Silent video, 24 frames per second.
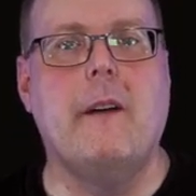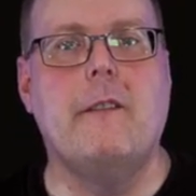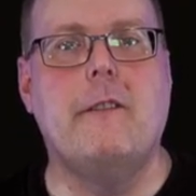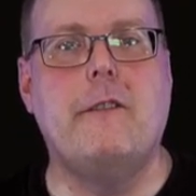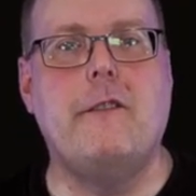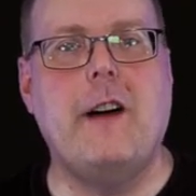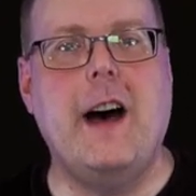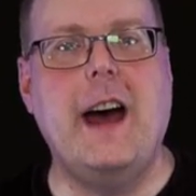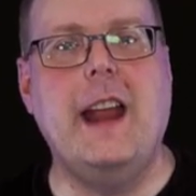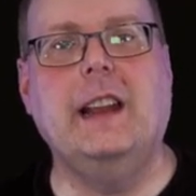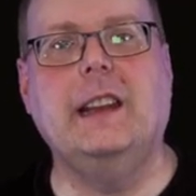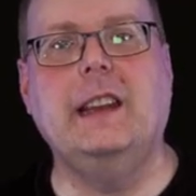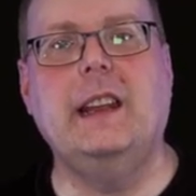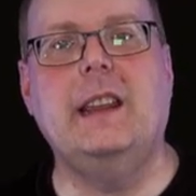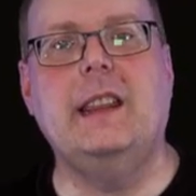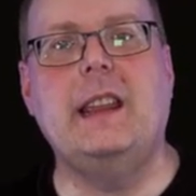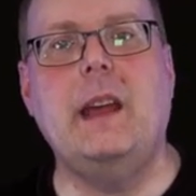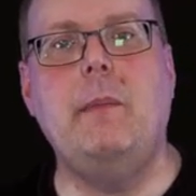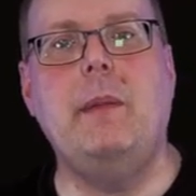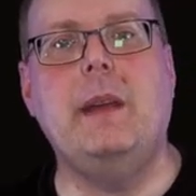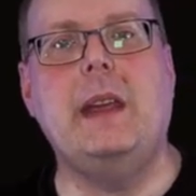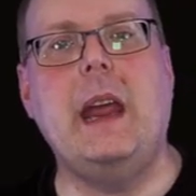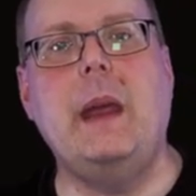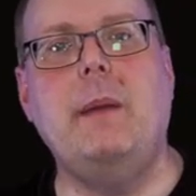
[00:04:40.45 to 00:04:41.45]
Finally,
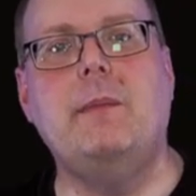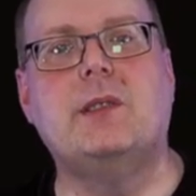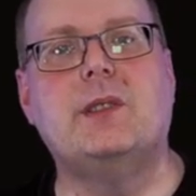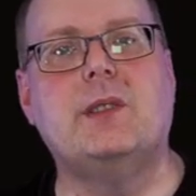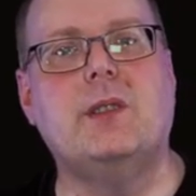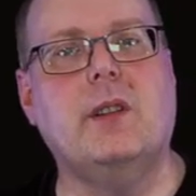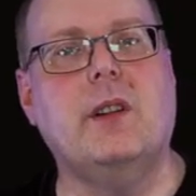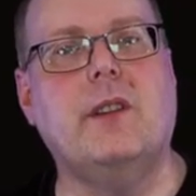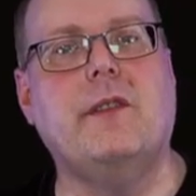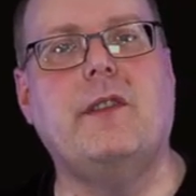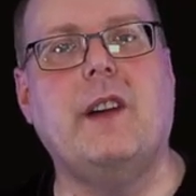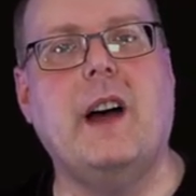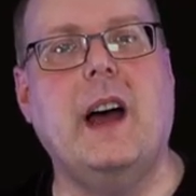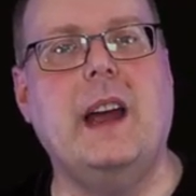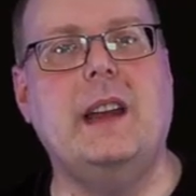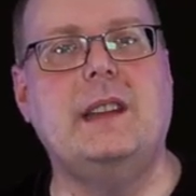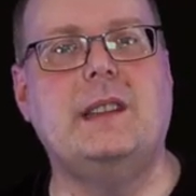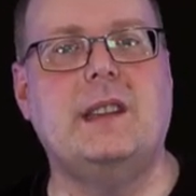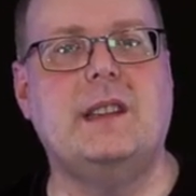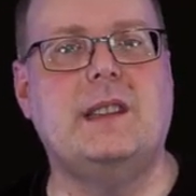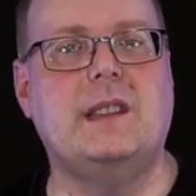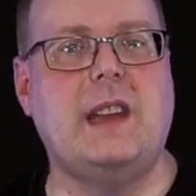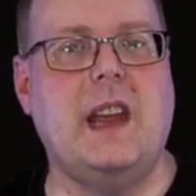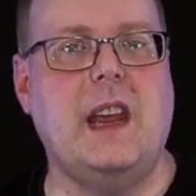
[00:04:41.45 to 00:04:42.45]
they became certified
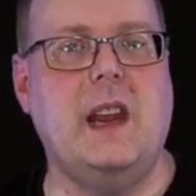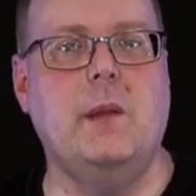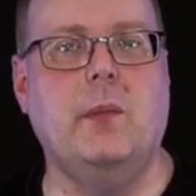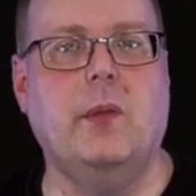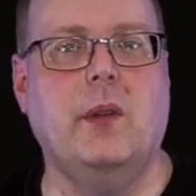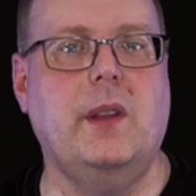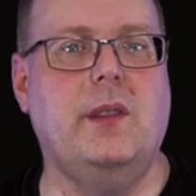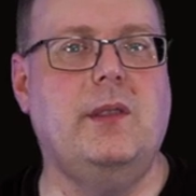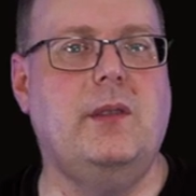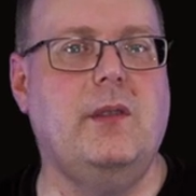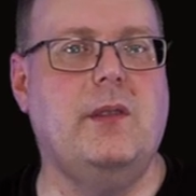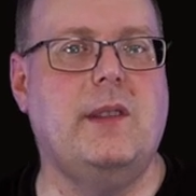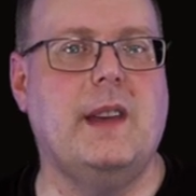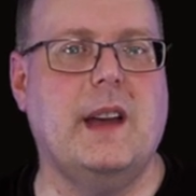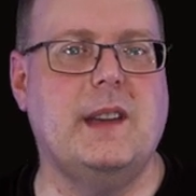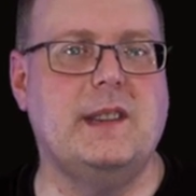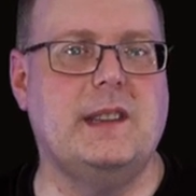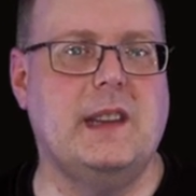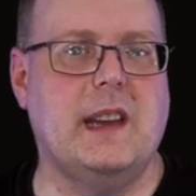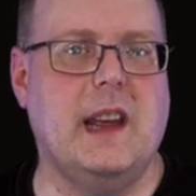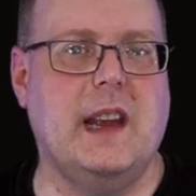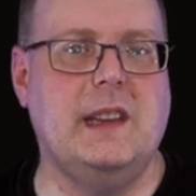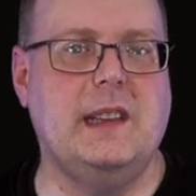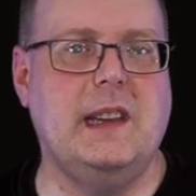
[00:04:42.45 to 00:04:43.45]
sustainable in
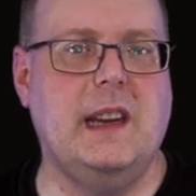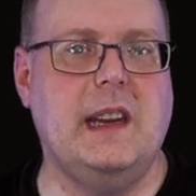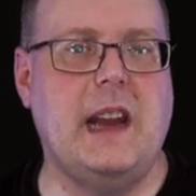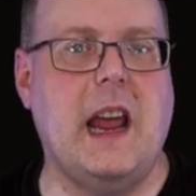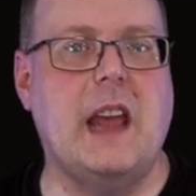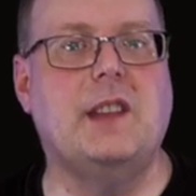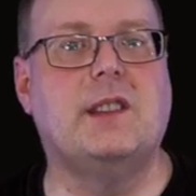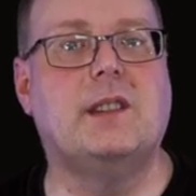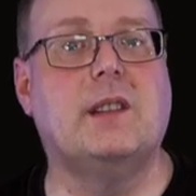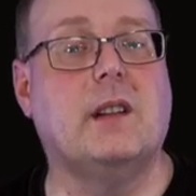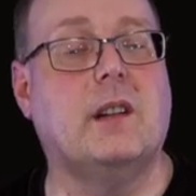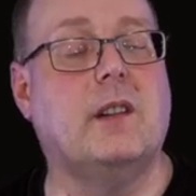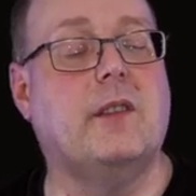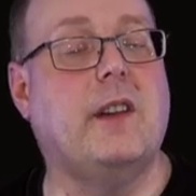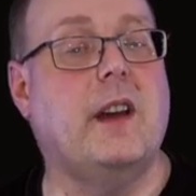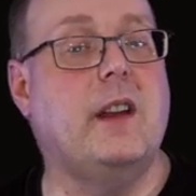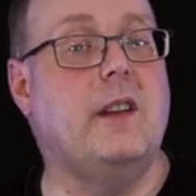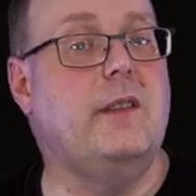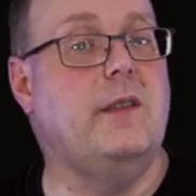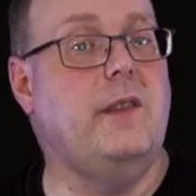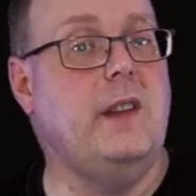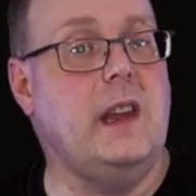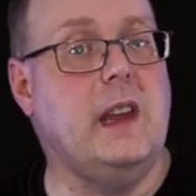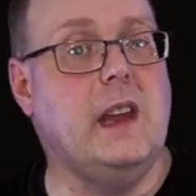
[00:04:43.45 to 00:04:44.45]
2019 and
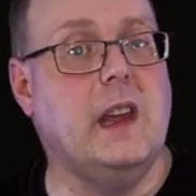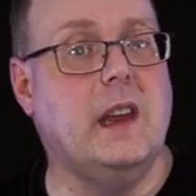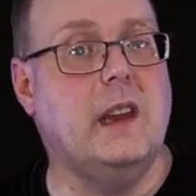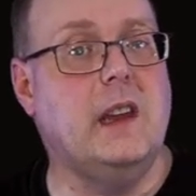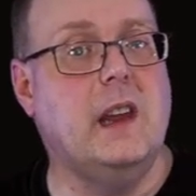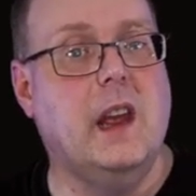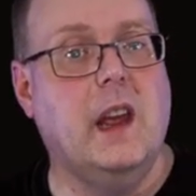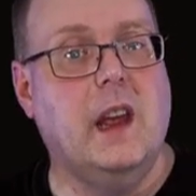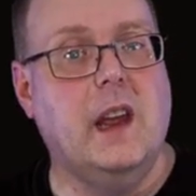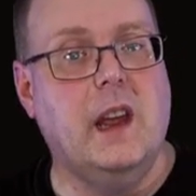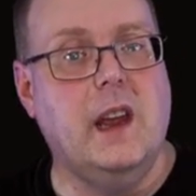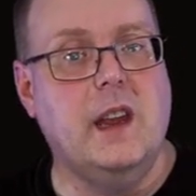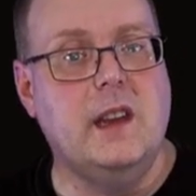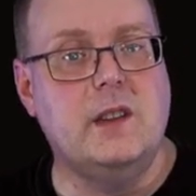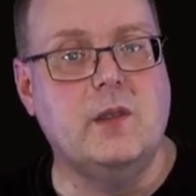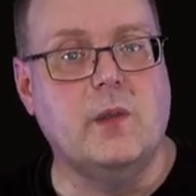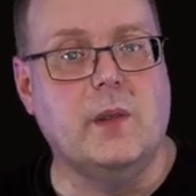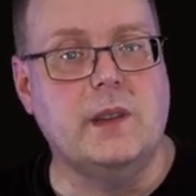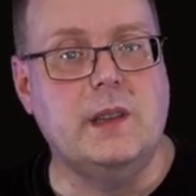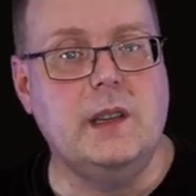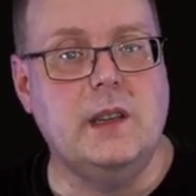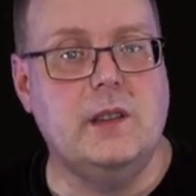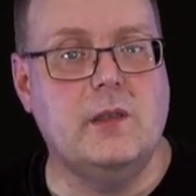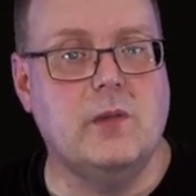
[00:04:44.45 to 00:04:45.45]
certified vegan in
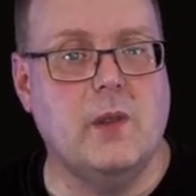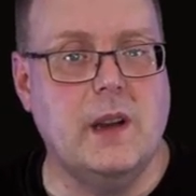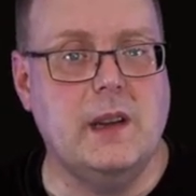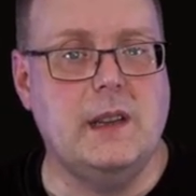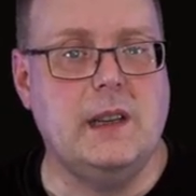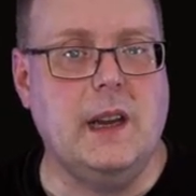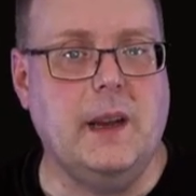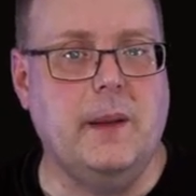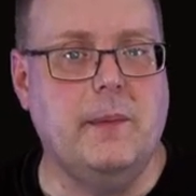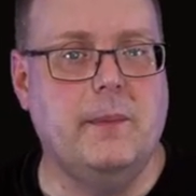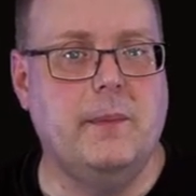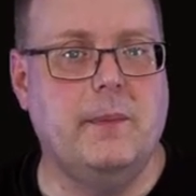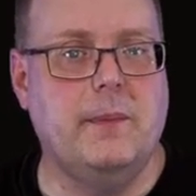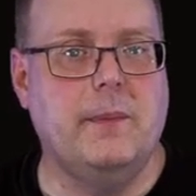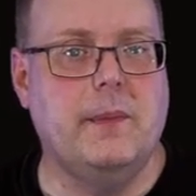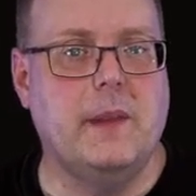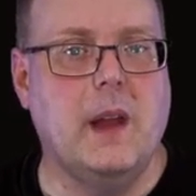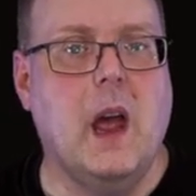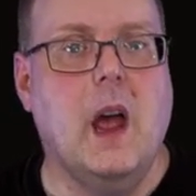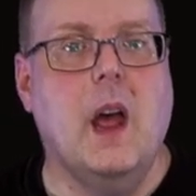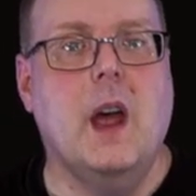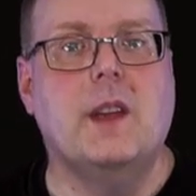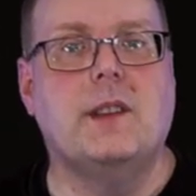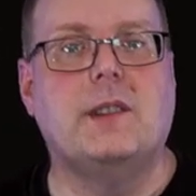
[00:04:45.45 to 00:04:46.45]
2020.
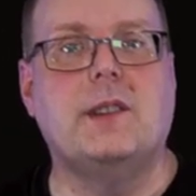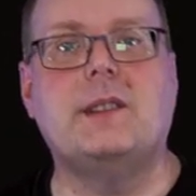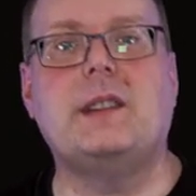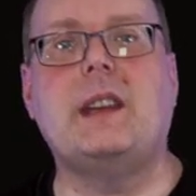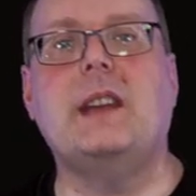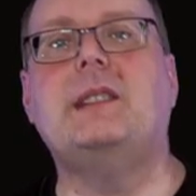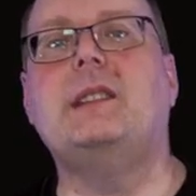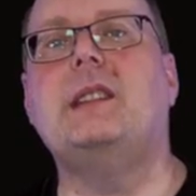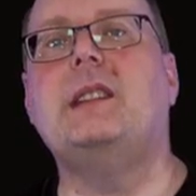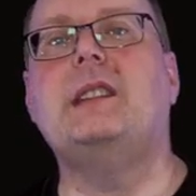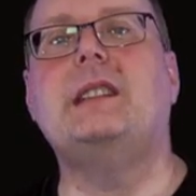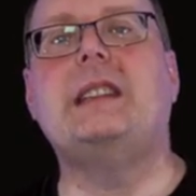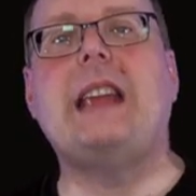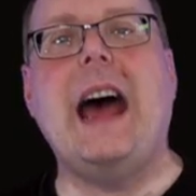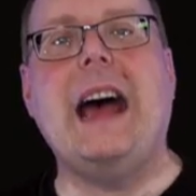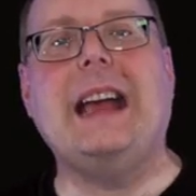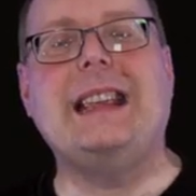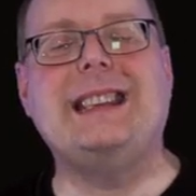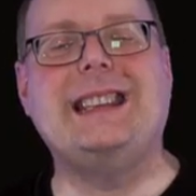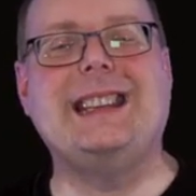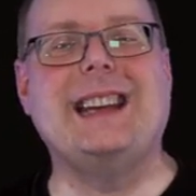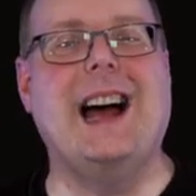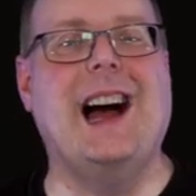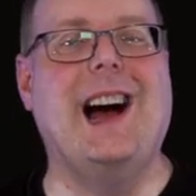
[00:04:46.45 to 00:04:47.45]
So let's get the
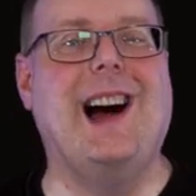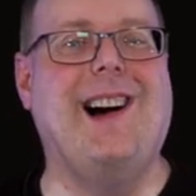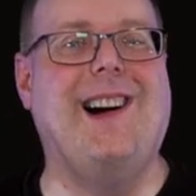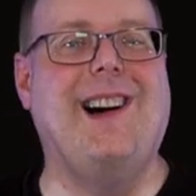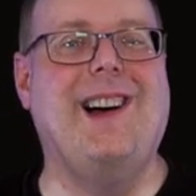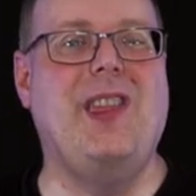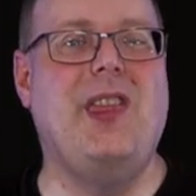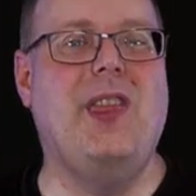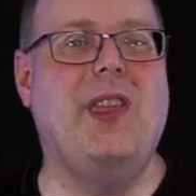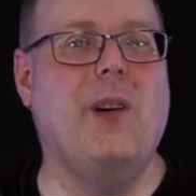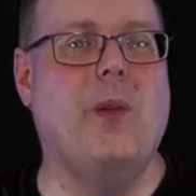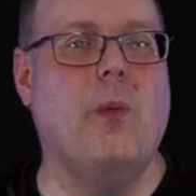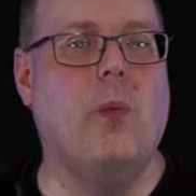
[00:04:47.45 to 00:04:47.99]
stats on the